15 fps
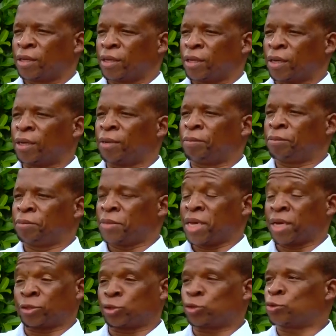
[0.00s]

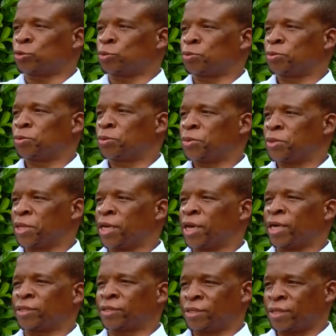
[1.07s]
Yeah, true. There
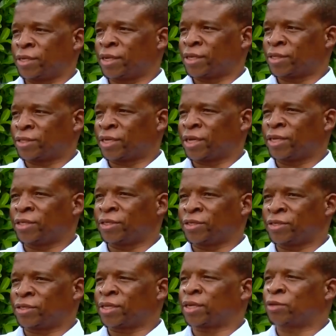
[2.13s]
are serious
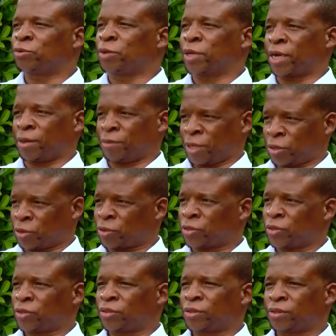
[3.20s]
challenges that we come
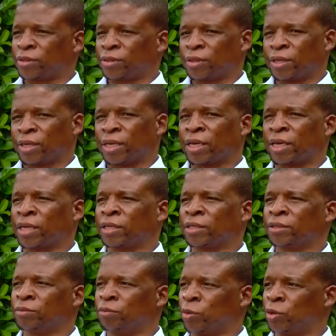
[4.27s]
across,
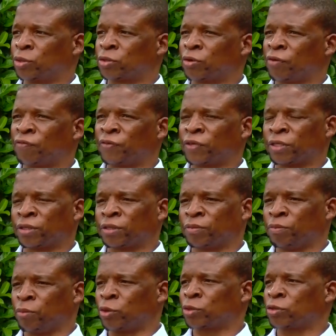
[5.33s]
and most
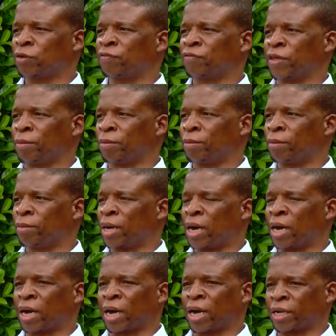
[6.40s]
of them
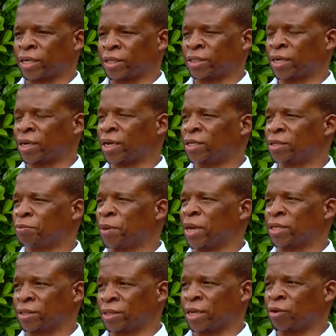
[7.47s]
are characterized by
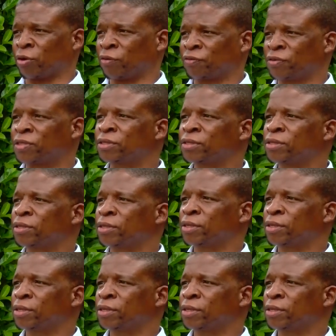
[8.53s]
standoffs